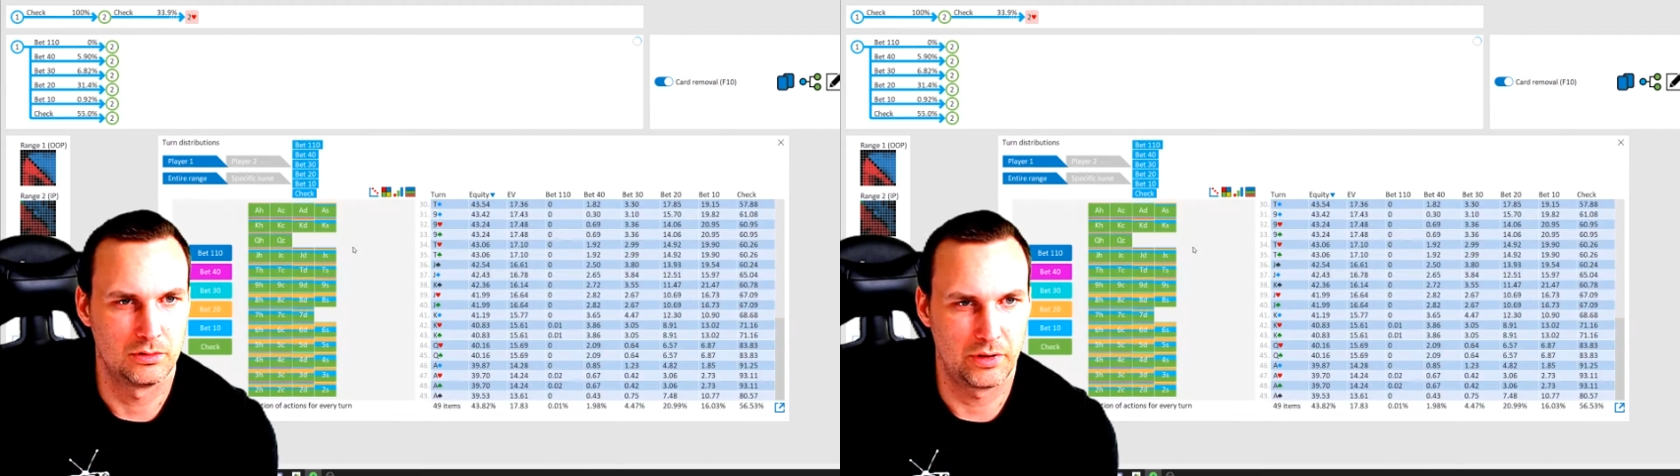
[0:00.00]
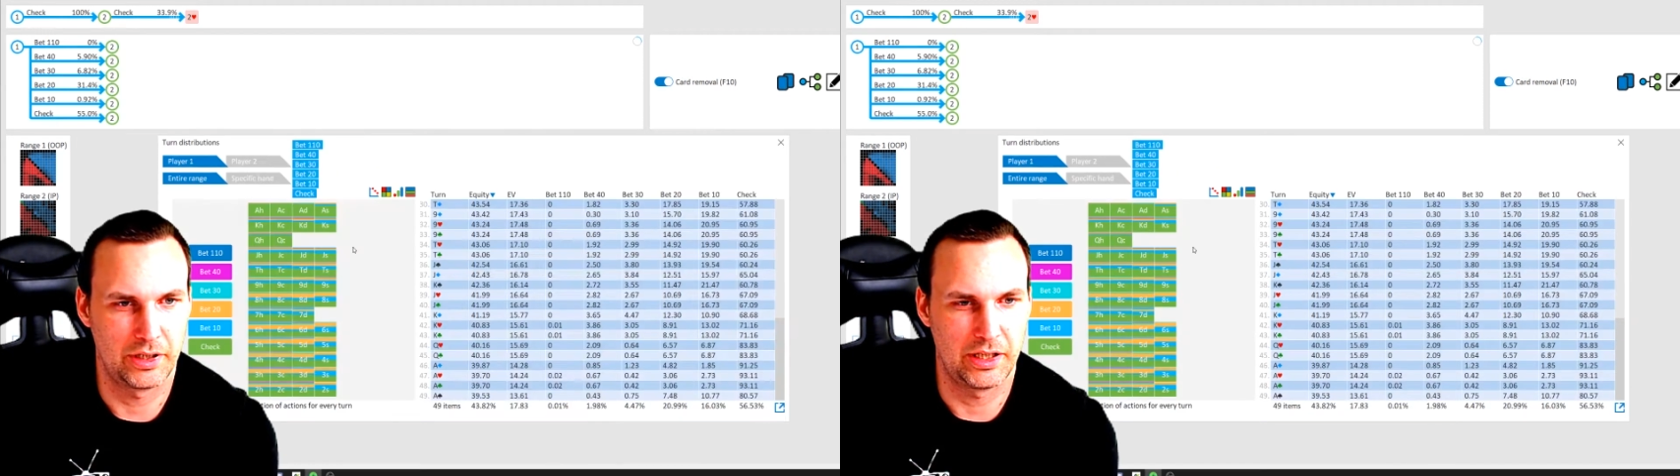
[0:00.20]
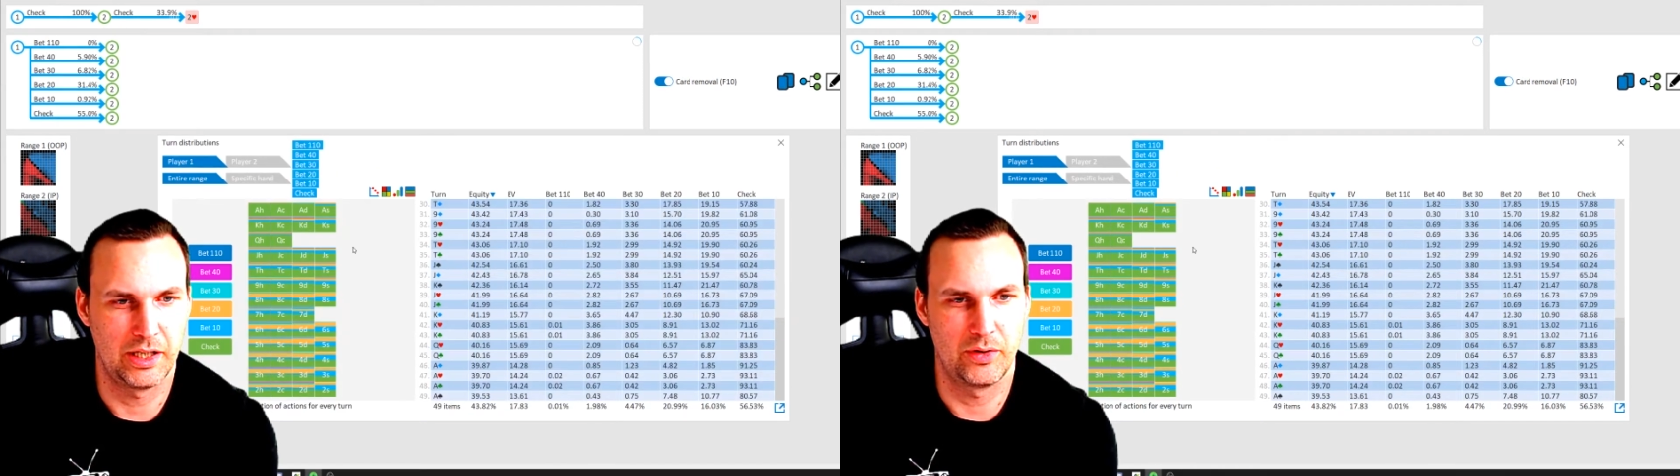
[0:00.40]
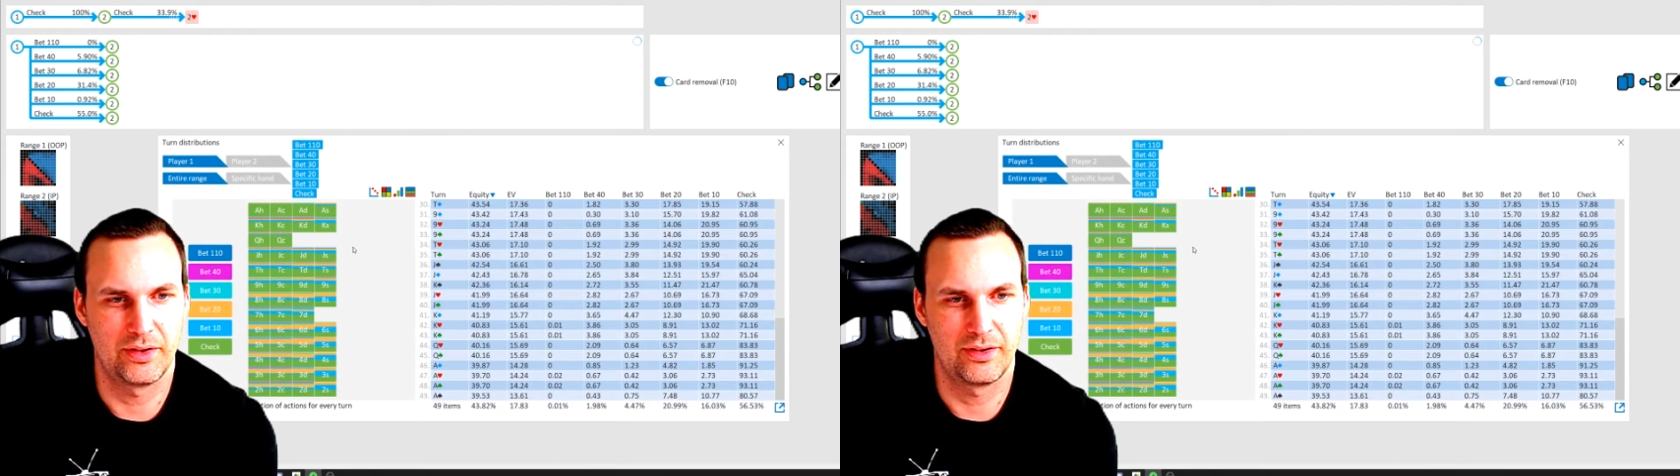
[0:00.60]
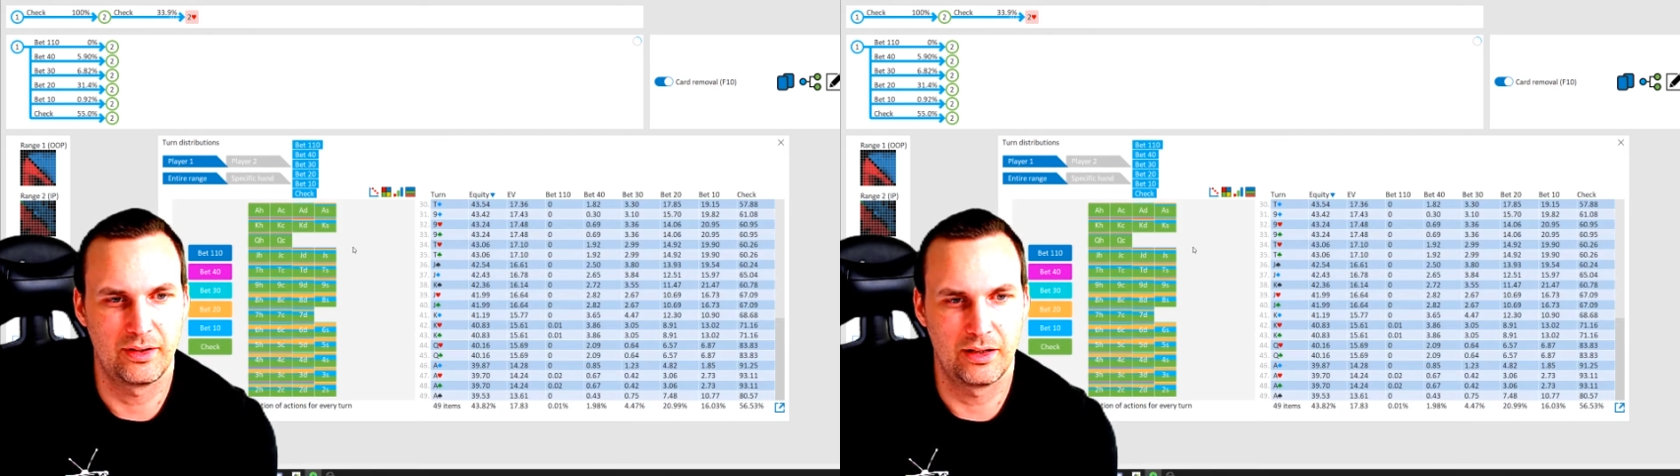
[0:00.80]
Here
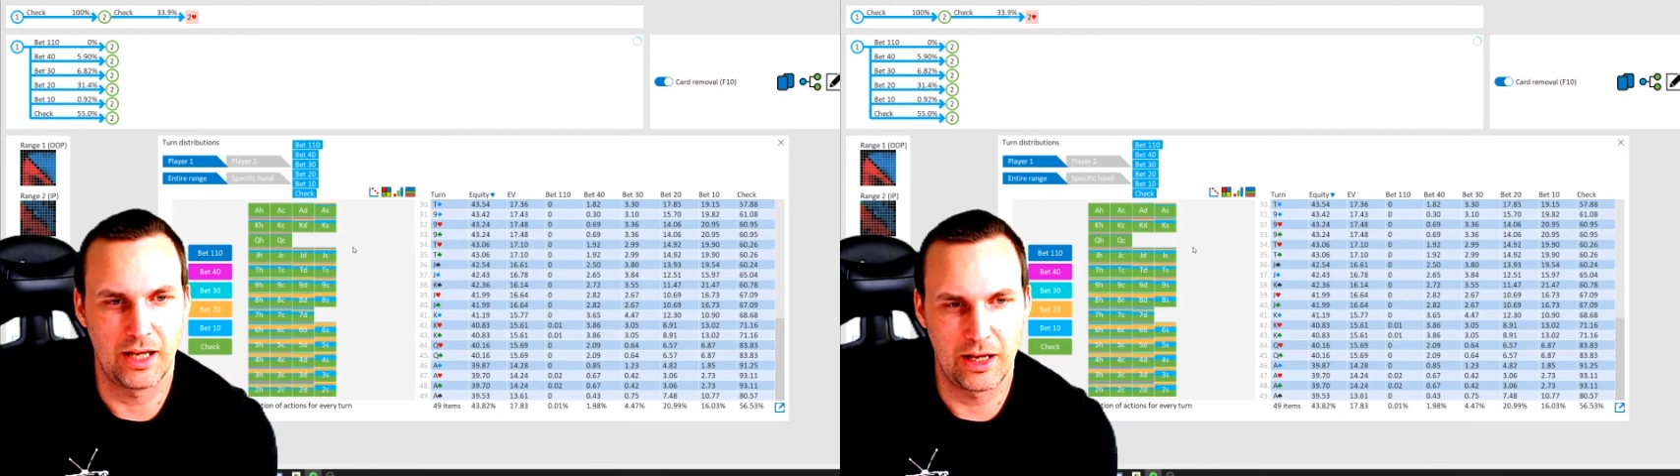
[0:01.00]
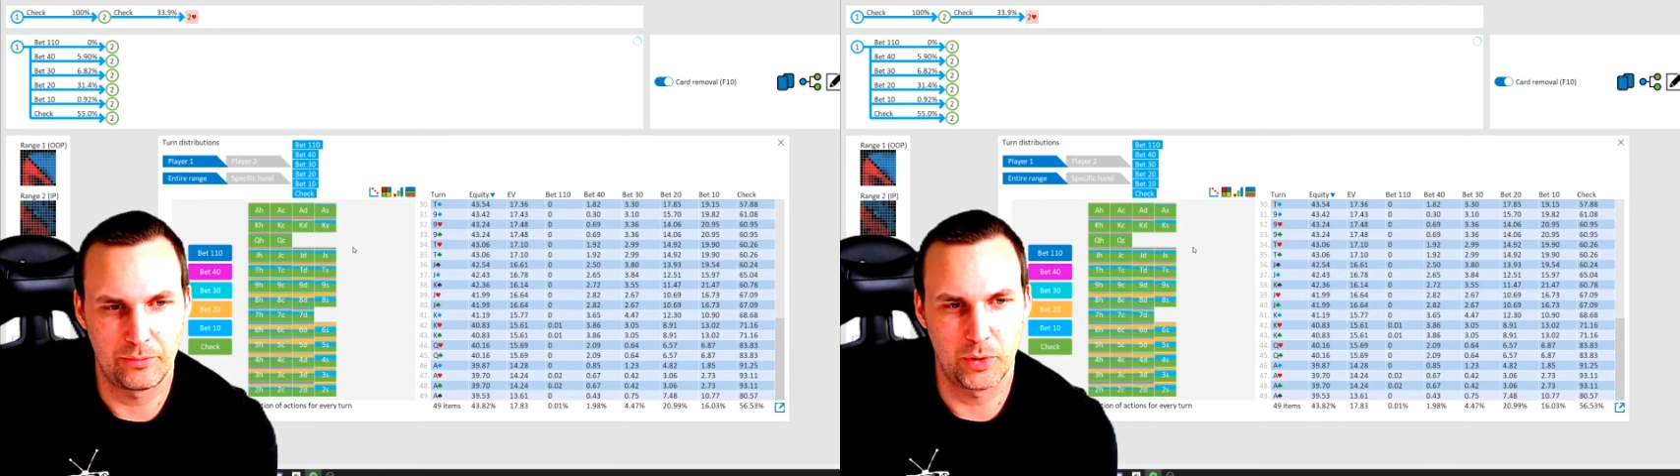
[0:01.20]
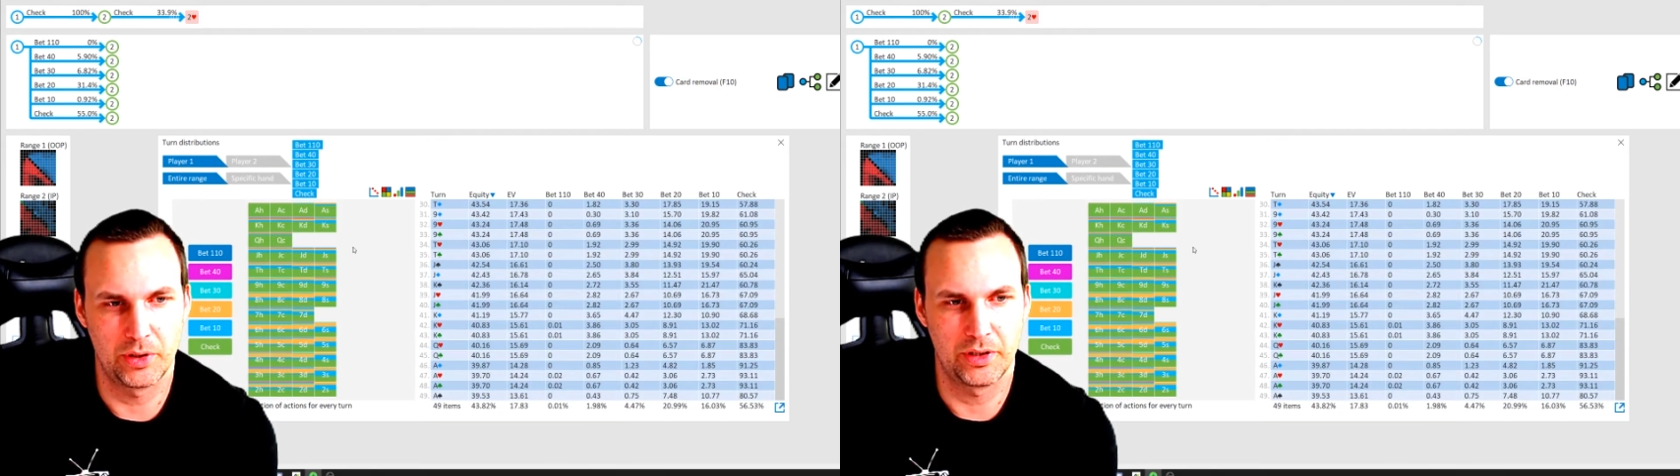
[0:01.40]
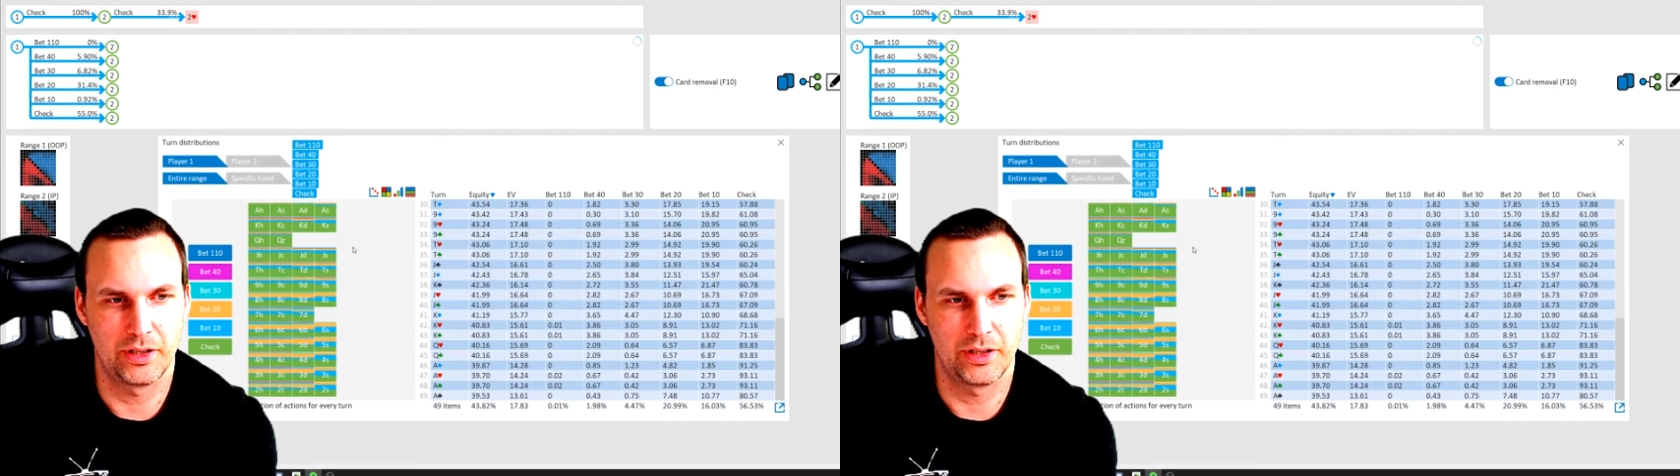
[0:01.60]
it's half pot